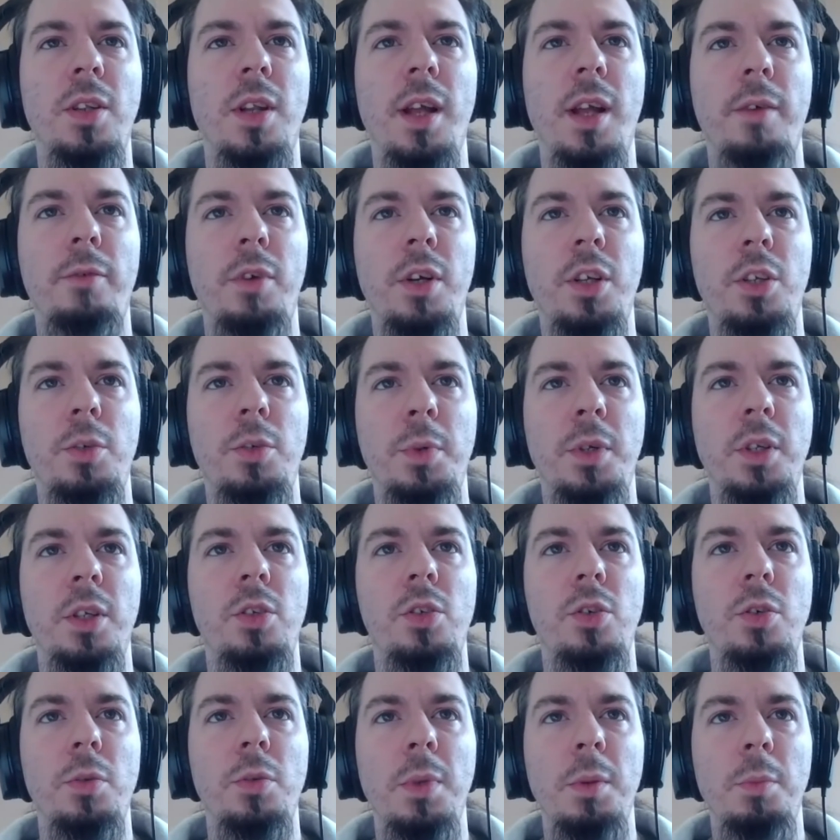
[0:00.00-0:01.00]
on average, but it
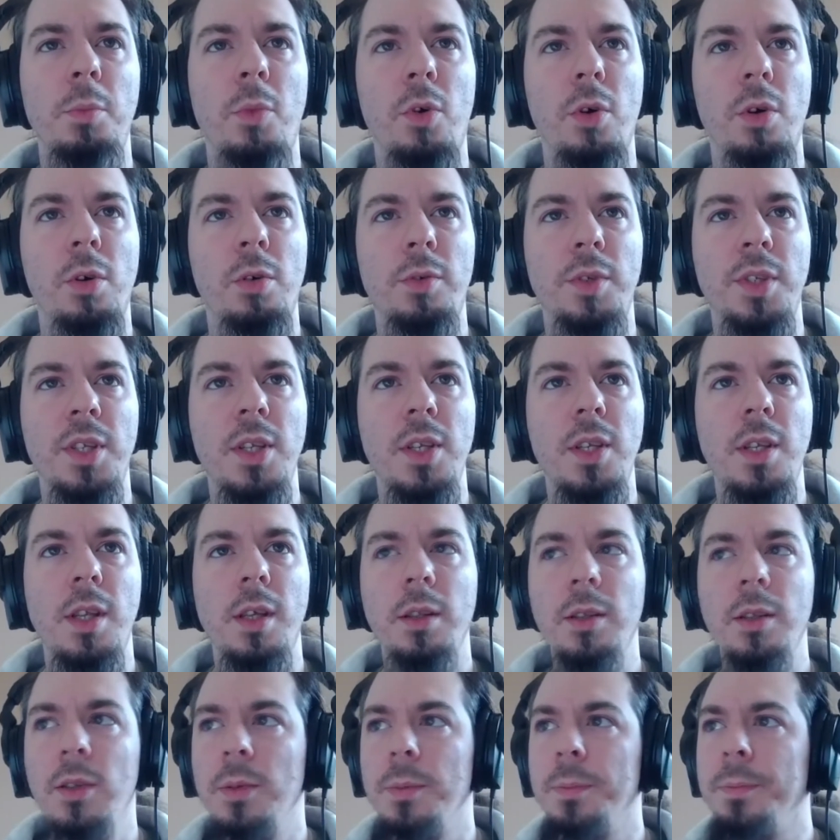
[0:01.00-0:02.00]
should be more
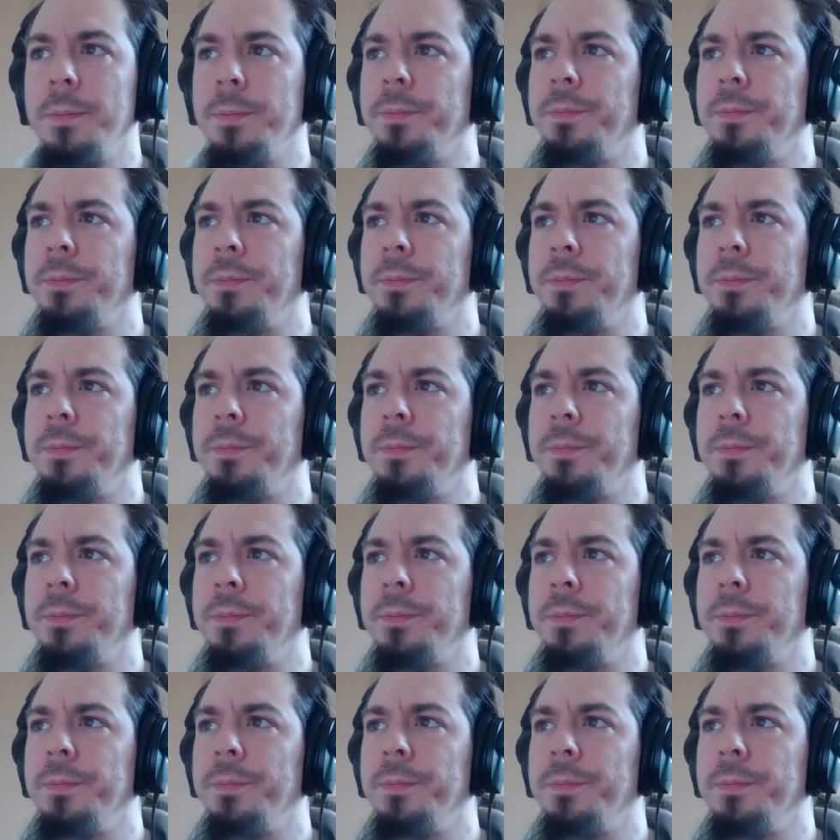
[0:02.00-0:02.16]
consistent.